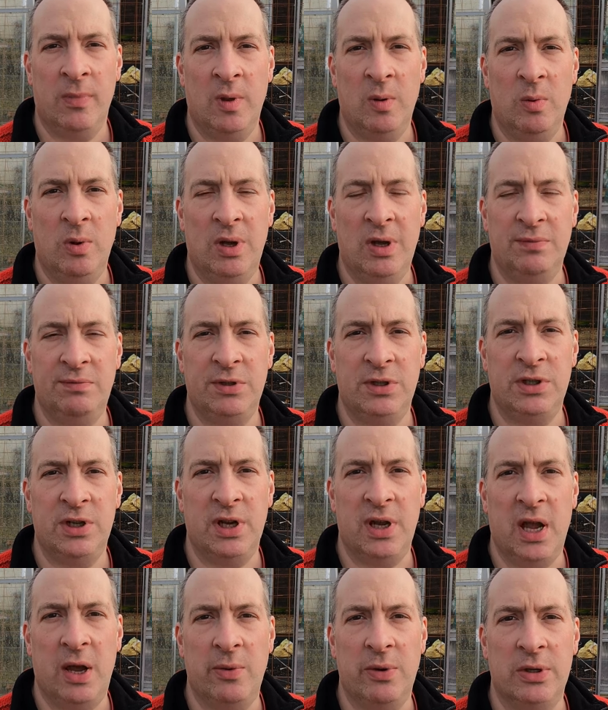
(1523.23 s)
We'll have to
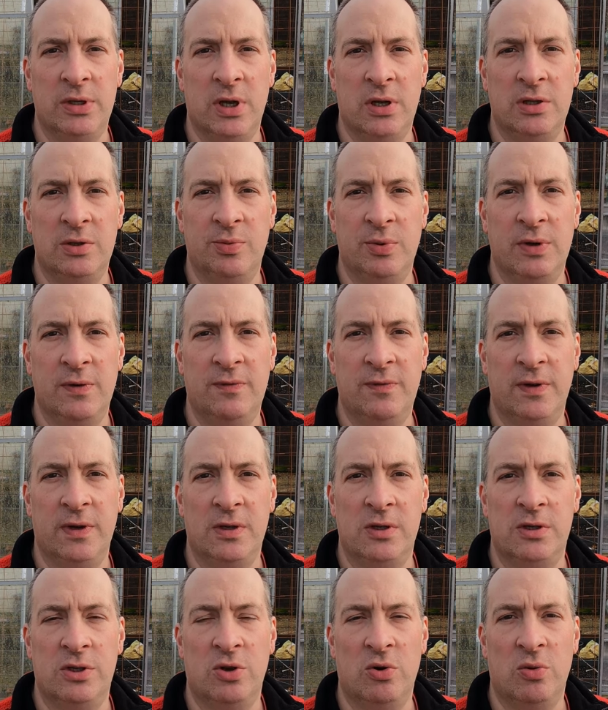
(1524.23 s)
see how it does when the
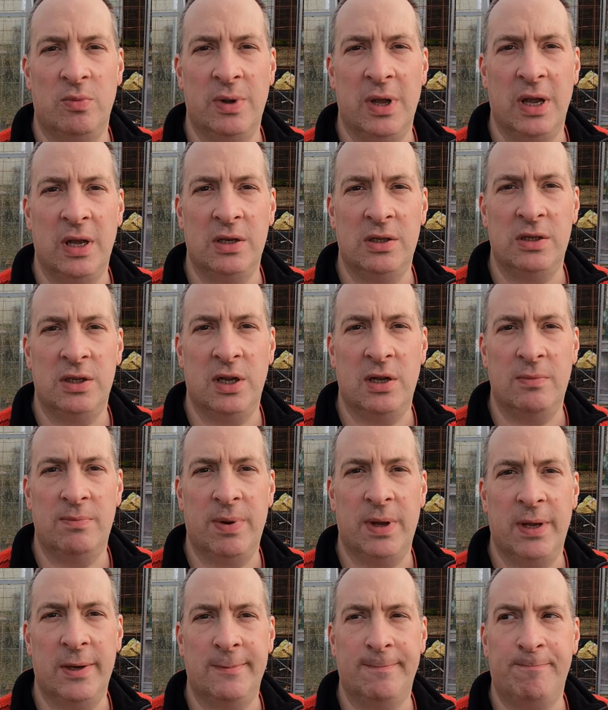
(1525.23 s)
first storm hits it,
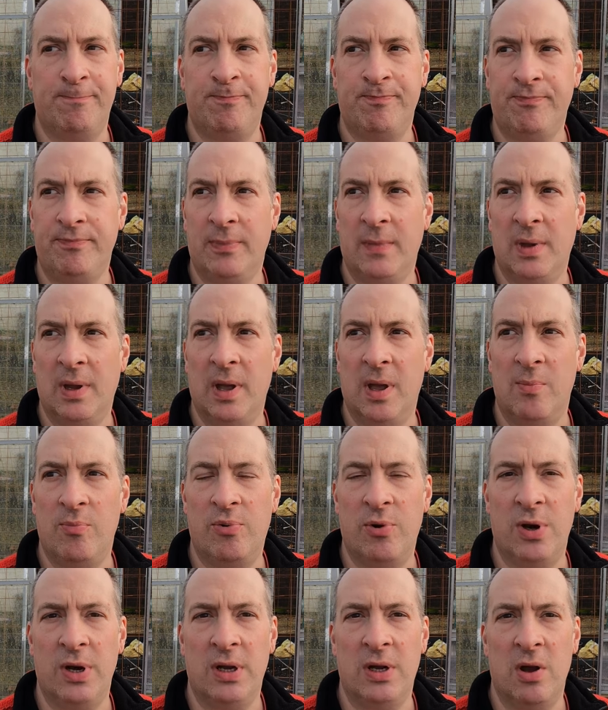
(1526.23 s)
but I'm
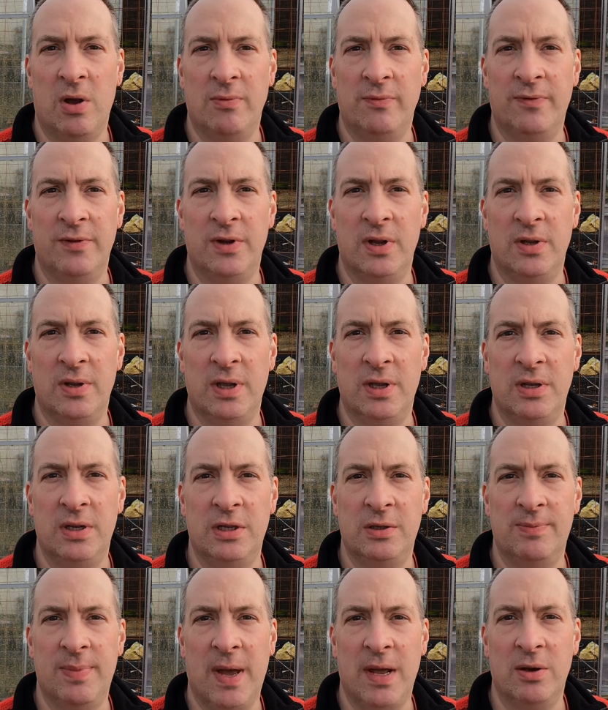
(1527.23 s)
pretty confident that
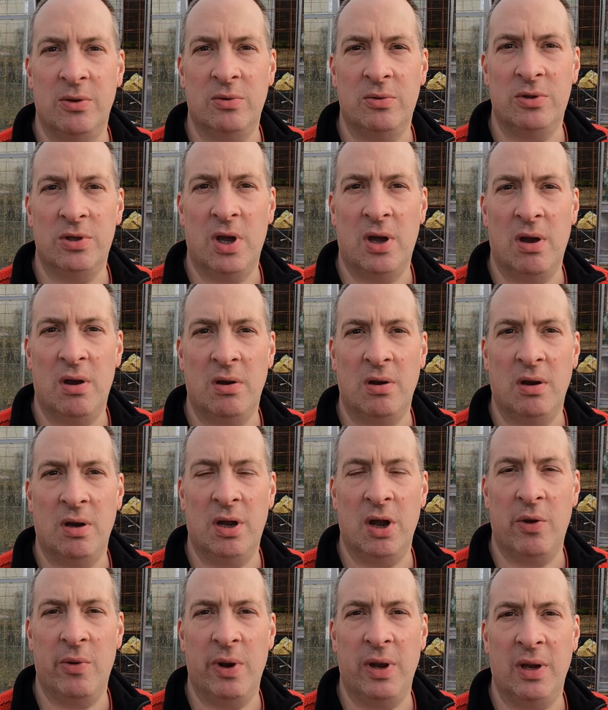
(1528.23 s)
these panels aren't
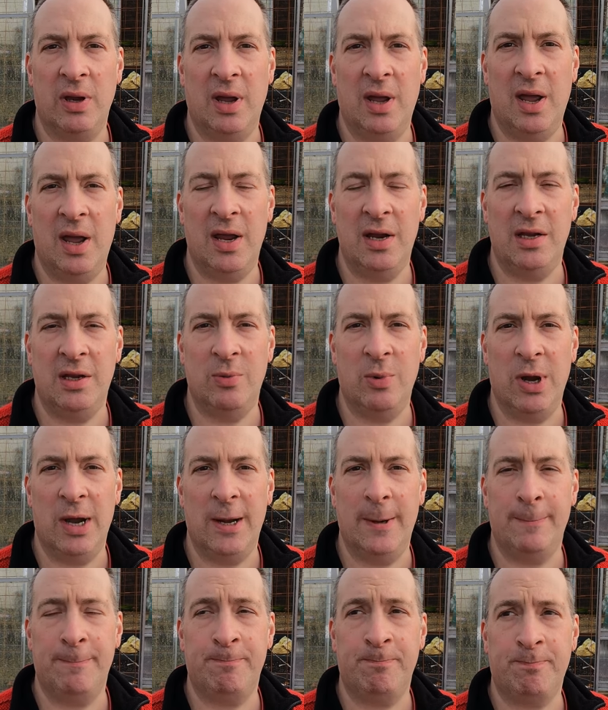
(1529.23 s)
going
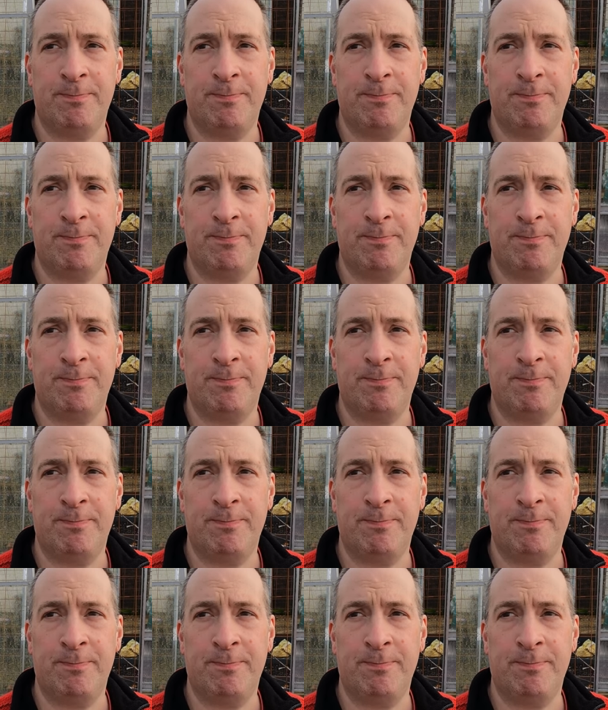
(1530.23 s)
anywhere.